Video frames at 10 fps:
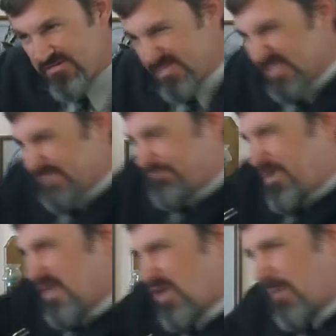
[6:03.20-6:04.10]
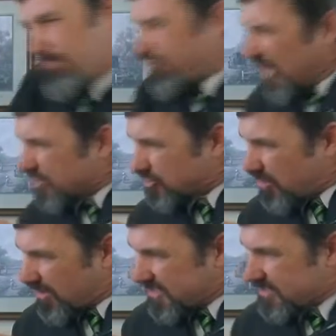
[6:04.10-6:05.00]
just put a little pressure
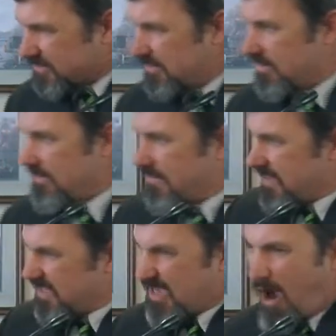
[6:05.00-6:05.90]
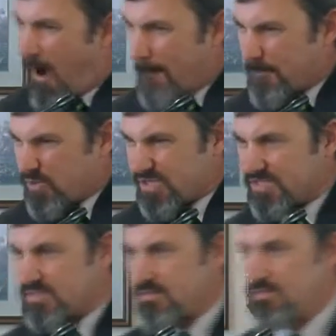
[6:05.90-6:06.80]
on us, to humble
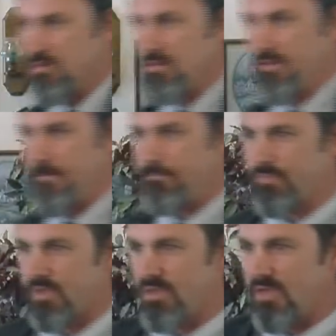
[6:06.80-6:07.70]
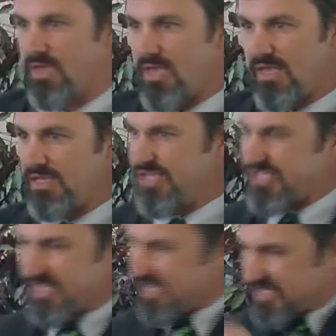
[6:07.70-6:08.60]
us.
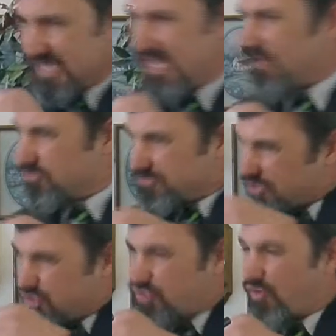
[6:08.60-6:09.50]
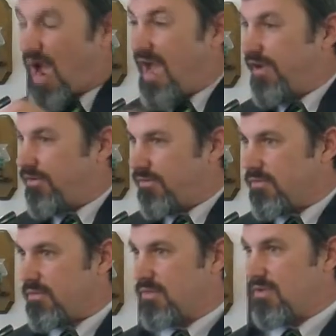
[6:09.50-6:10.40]
Just, just a little trial.
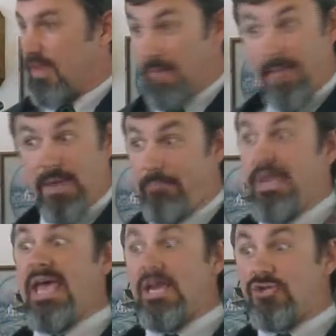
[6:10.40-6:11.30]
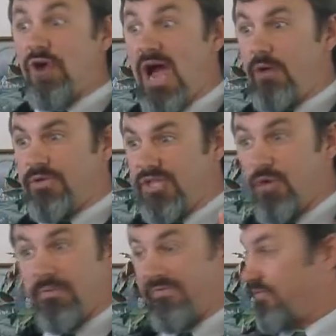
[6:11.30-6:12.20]
It may be a big trial with
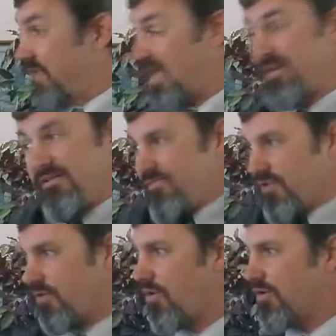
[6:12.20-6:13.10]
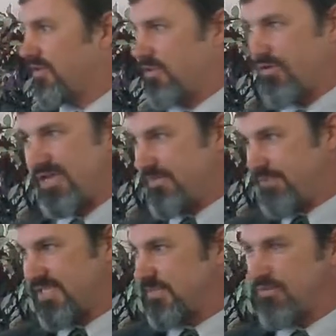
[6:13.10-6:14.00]
you, but for not done for the Lord, the Lord could
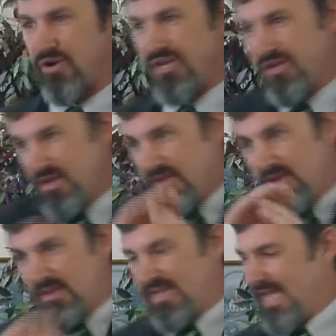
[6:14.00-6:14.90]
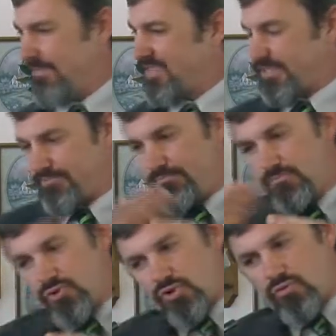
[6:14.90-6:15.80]
put something on you that Him is just
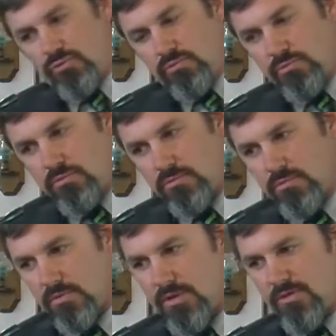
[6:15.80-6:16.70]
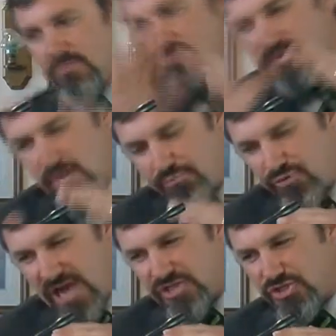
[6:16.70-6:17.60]
little little
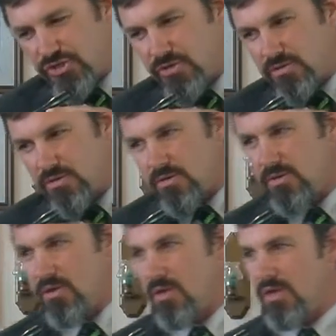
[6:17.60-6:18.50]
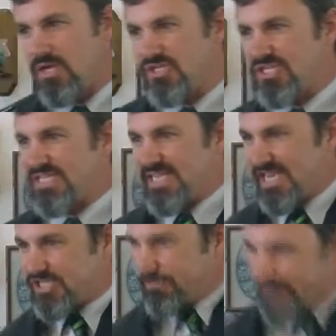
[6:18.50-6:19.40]
pressure, just to get you